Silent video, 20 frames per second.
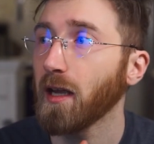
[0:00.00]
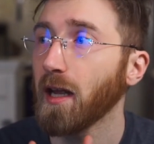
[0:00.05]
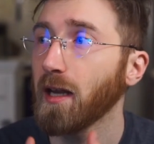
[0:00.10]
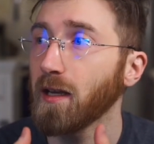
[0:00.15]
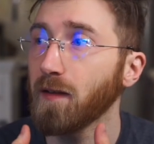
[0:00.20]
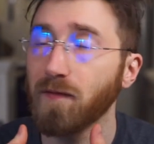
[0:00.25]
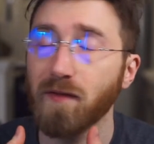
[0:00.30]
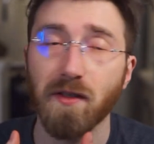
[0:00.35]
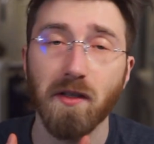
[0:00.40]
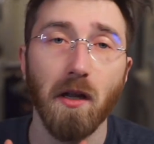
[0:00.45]

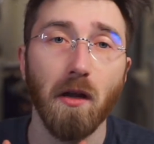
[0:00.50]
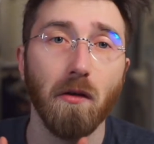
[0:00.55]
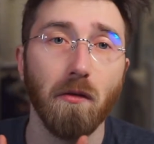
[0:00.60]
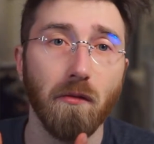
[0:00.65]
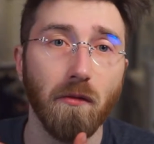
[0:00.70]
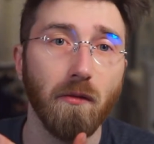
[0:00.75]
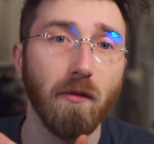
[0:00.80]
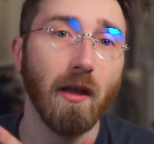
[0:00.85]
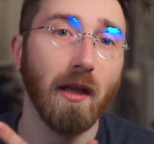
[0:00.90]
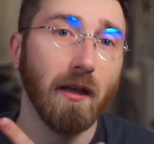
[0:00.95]
And if
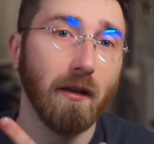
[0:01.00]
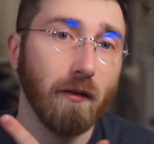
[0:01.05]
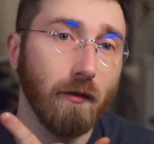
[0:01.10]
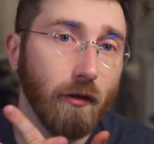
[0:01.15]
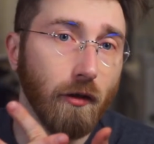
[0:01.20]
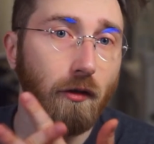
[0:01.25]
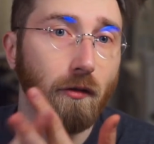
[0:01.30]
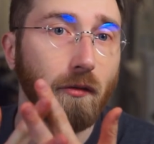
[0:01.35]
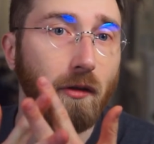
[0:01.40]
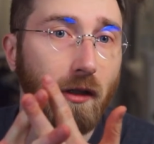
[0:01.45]
so, then
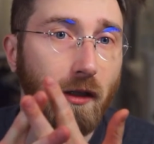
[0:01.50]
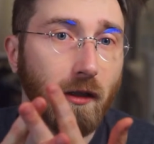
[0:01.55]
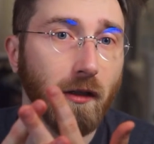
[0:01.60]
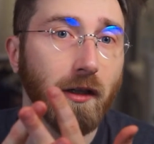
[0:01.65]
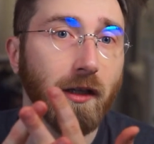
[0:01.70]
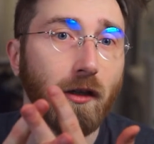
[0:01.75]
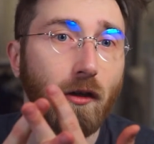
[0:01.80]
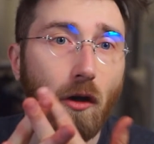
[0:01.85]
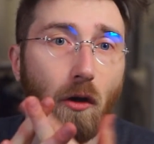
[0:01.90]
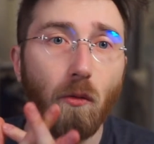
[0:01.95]
you
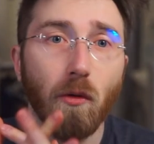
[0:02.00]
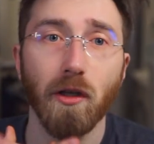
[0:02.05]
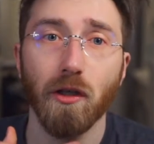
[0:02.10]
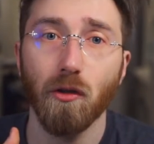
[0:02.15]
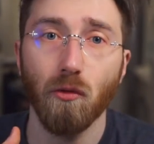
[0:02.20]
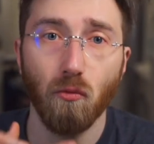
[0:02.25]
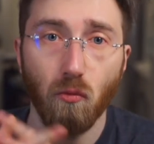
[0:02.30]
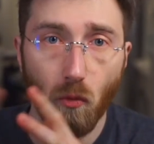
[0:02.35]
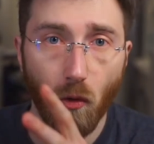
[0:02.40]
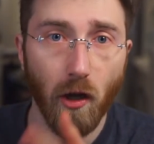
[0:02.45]
clearly know what
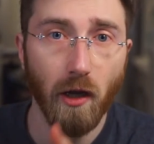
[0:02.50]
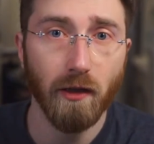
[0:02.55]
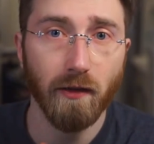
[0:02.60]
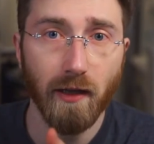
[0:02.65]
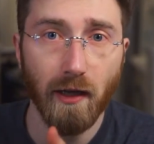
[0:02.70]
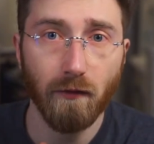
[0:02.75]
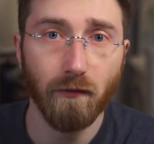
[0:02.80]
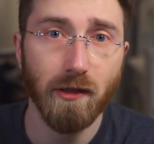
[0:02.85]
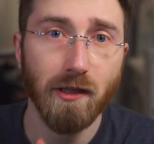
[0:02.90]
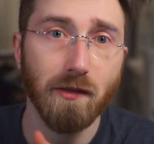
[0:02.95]
you
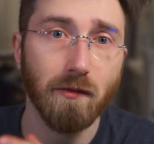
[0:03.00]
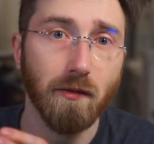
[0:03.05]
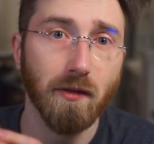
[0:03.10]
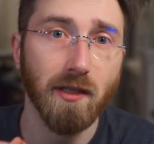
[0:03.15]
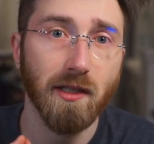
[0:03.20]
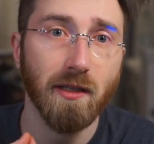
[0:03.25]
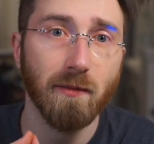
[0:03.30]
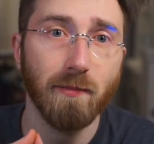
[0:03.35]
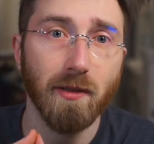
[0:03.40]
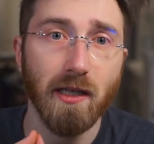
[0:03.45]
want that
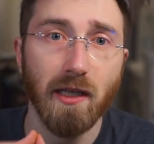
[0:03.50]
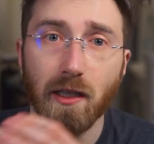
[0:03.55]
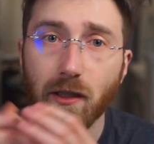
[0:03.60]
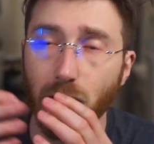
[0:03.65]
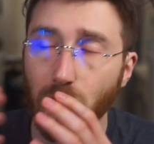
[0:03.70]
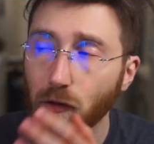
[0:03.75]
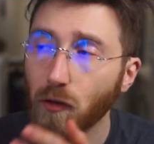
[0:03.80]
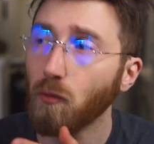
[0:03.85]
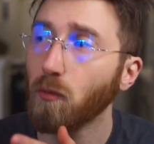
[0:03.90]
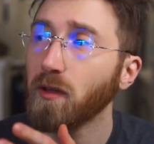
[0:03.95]
resource to be,
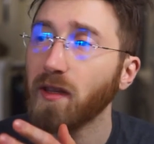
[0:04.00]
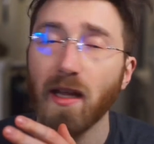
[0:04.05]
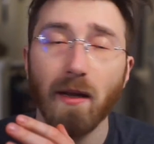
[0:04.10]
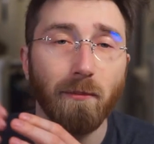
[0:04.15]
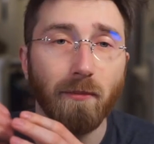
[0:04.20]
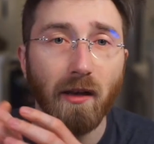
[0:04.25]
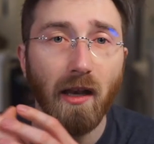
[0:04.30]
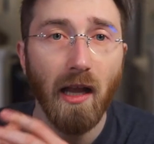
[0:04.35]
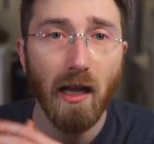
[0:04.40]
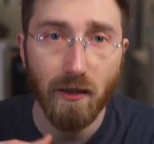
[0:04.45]
and you know what
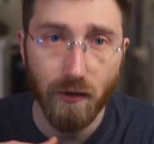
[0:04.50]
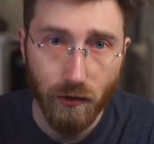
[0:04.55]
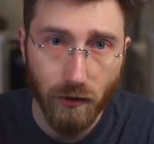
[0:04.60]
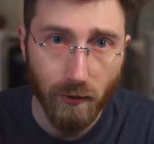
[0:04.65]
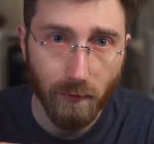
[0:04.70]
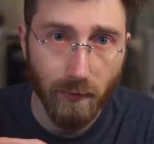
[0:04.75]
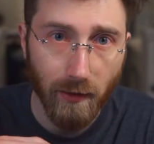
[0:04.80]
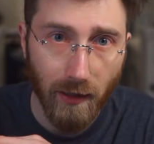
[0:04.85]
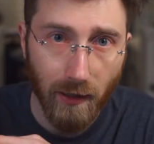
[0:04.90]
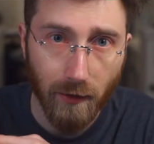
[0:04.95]
that plot
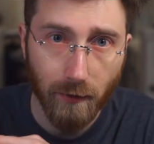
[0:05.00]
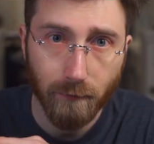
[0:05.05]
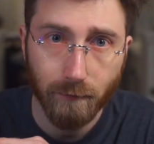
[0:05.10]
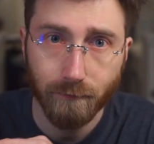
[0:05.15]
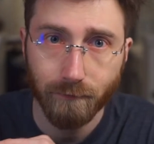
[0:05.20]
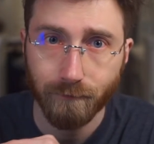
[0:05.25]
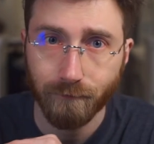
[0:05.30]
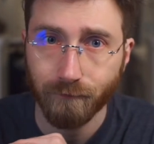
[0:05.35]
should be.